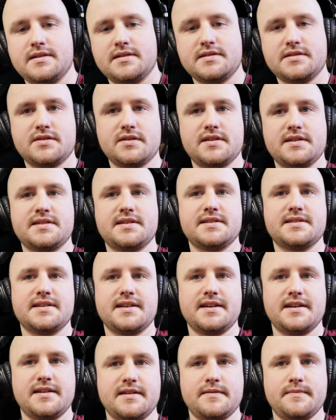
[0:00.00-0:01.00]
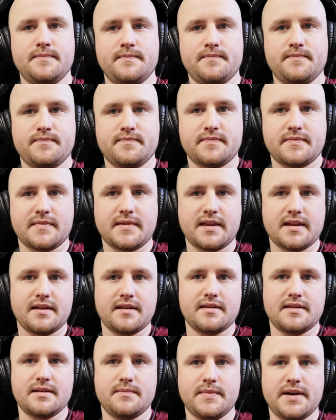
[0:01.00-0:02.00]
so this is the
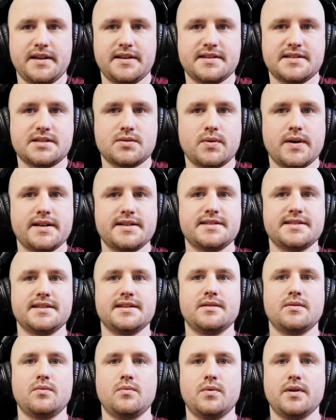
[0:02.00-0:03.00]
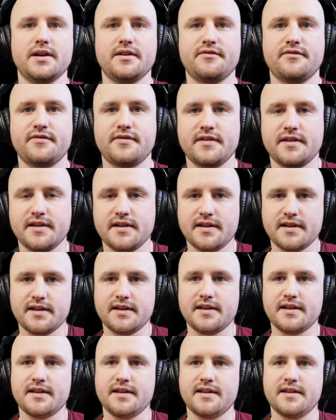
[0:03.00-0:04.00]
minus 20 with
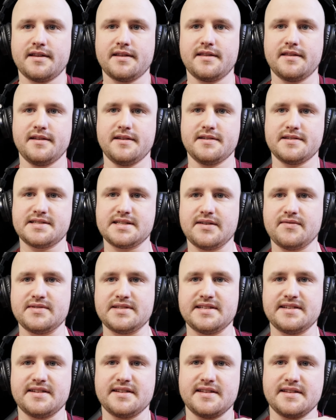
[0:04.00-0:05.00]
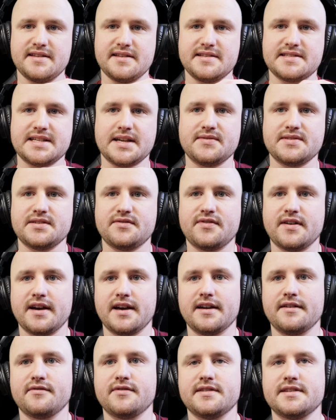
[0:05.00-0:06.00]
the
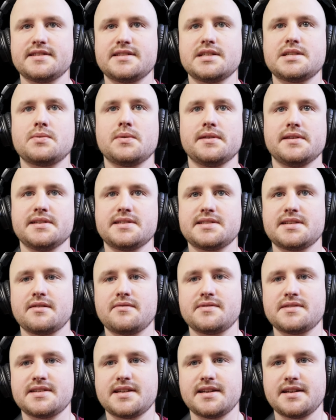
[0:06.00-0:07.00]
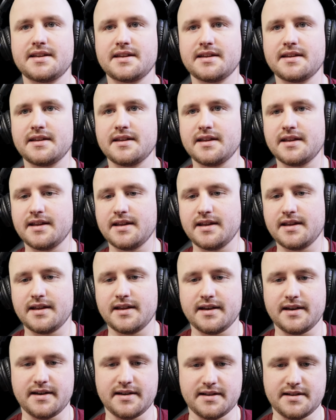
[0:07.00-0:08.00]
75, and this is what this sounds like.
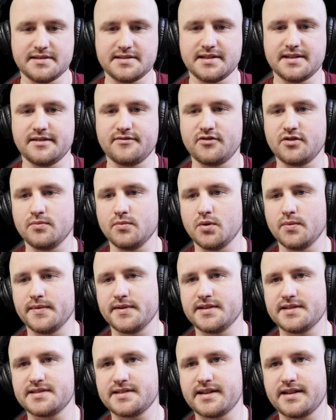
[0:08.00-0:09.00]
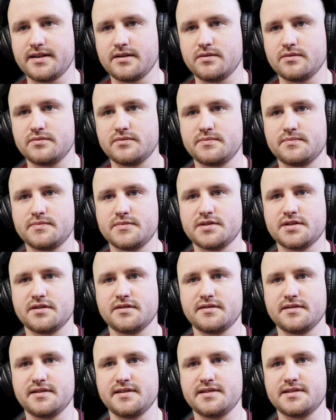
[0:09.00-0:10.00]
And in a few moments I'll
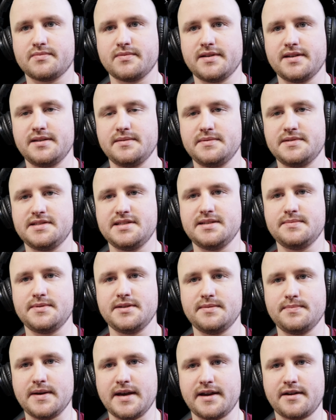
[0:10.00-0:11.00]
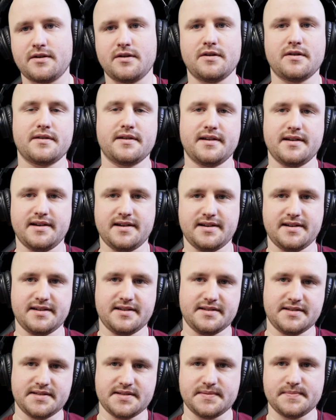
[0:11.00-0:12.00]
turn the 20 dB back on,
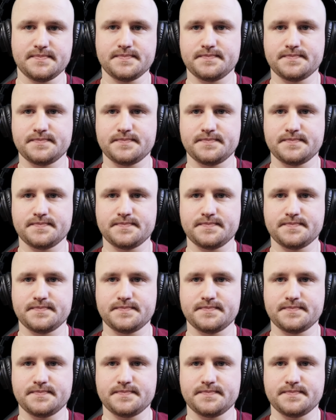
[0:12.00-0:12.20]
and